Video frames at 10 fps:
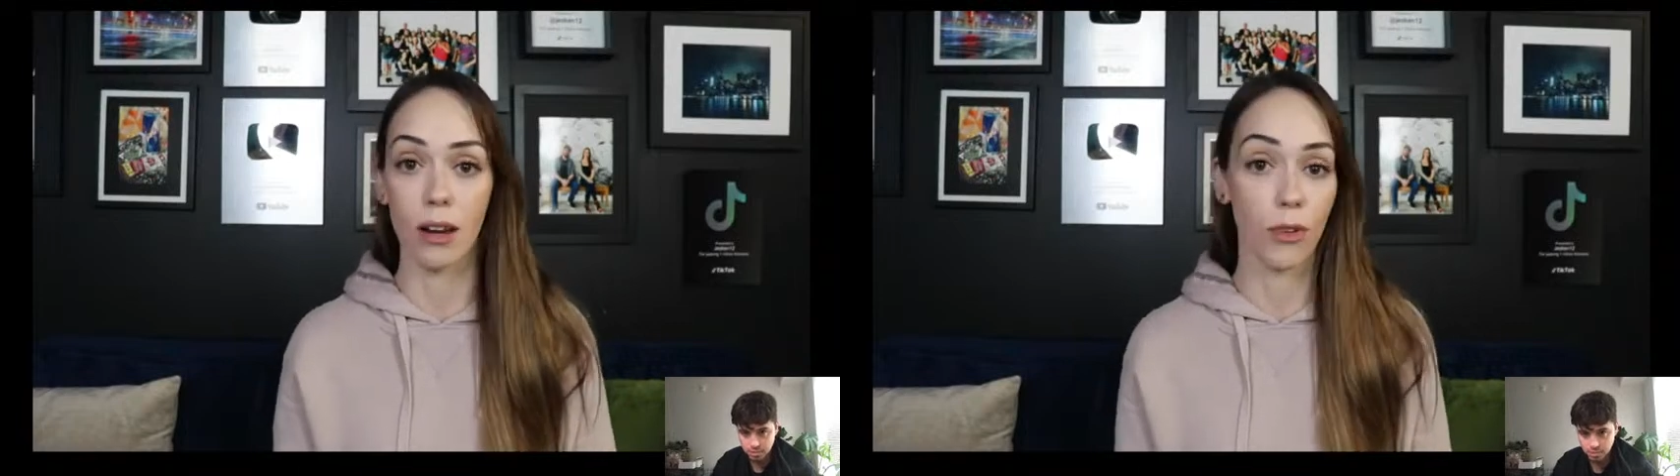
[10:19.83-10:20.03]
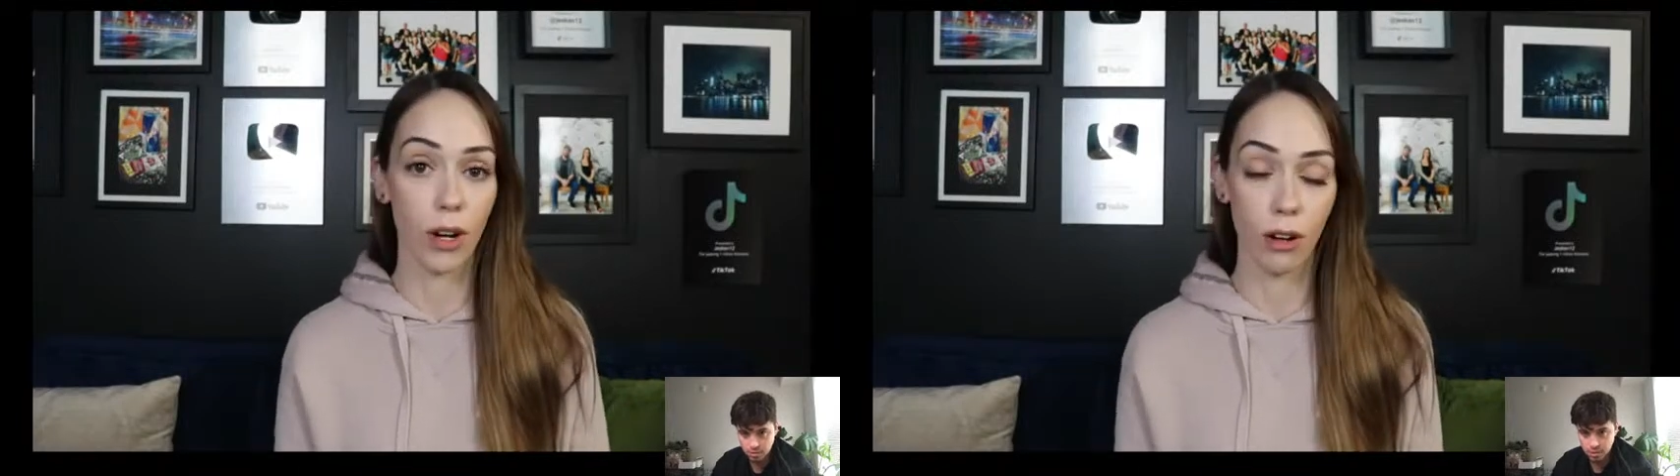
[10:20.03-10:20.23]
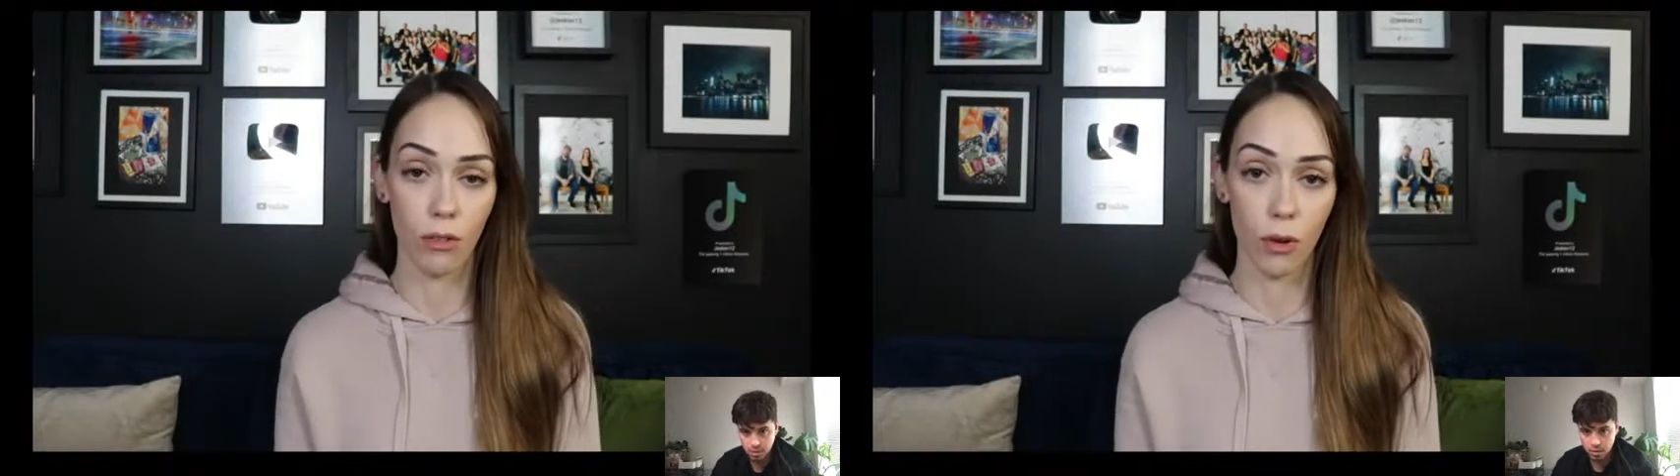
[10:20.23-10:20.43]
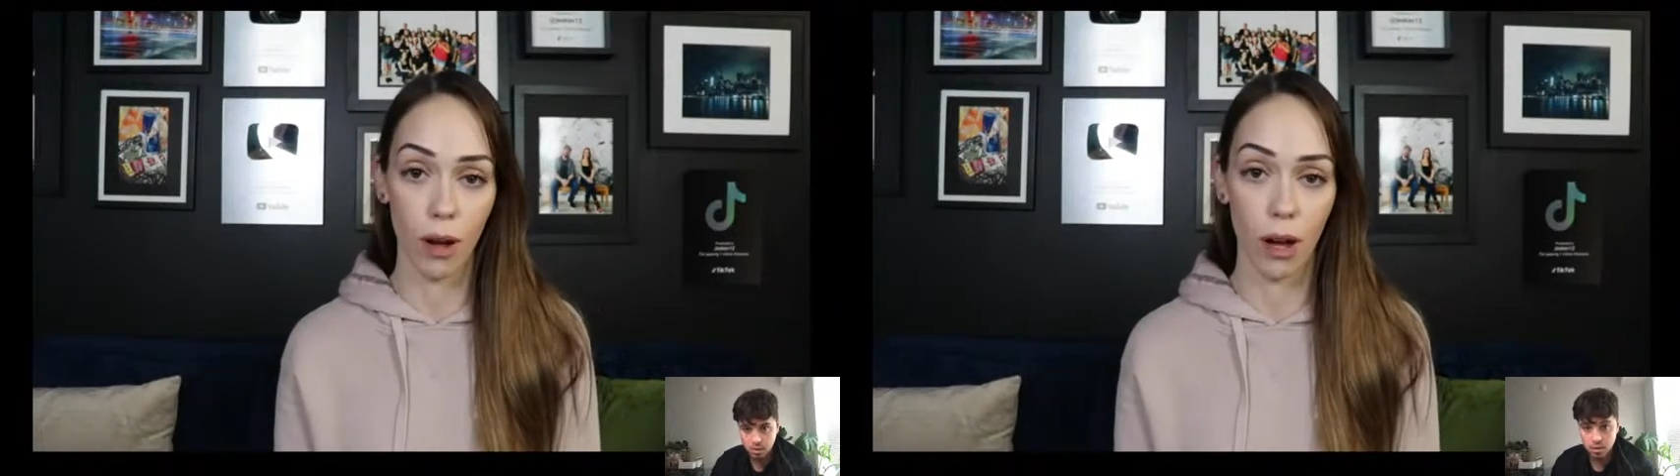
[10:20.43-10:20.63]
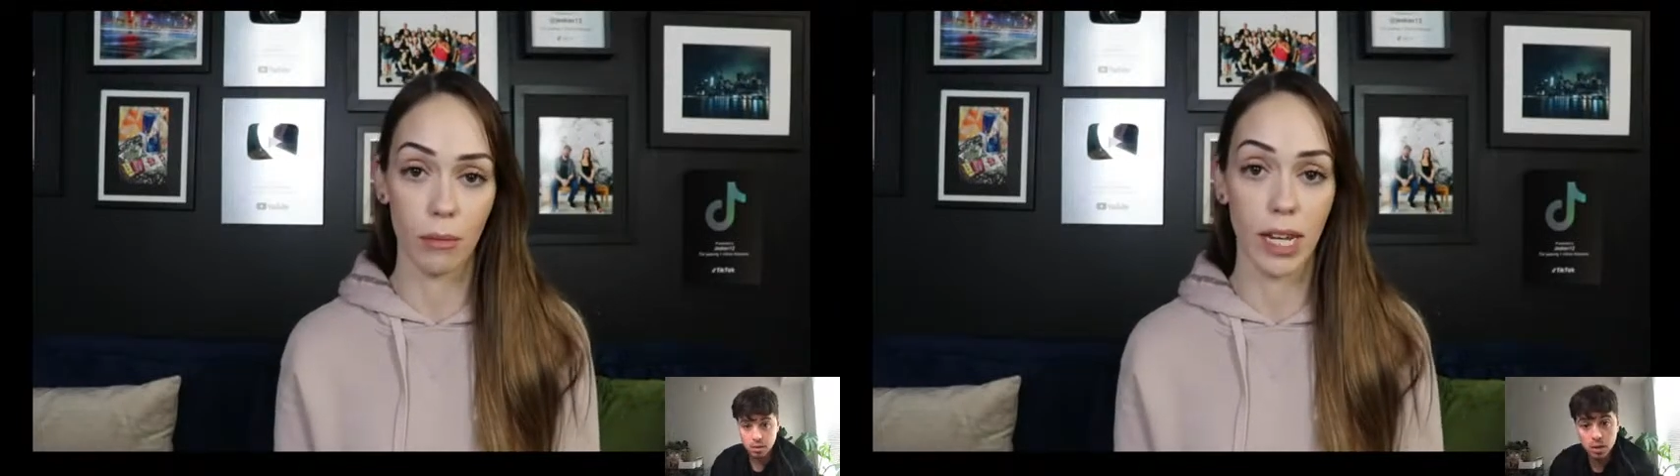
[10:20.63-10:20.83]
i'm very
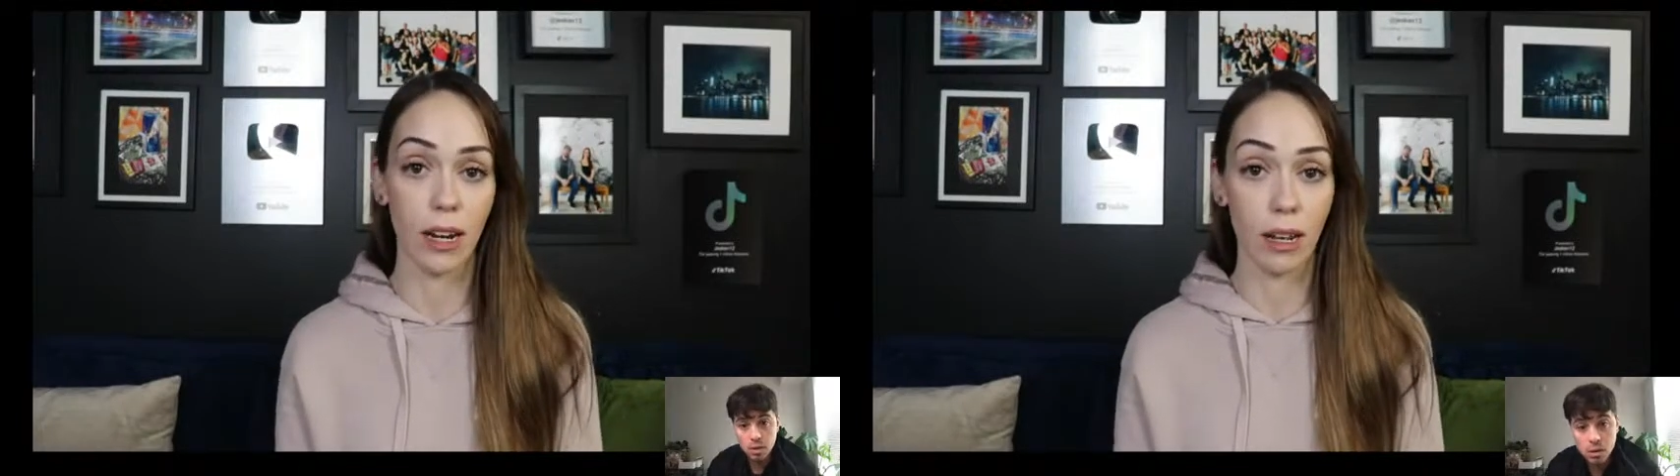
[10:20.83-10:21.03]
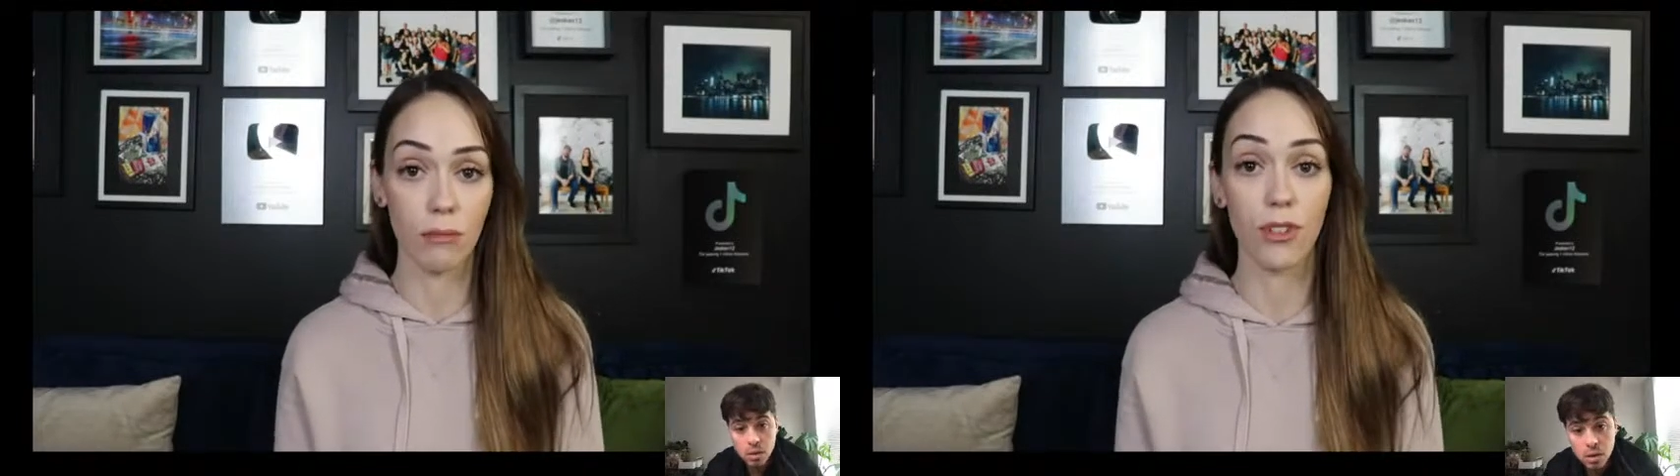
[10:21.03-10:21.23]
overwhelmed and i am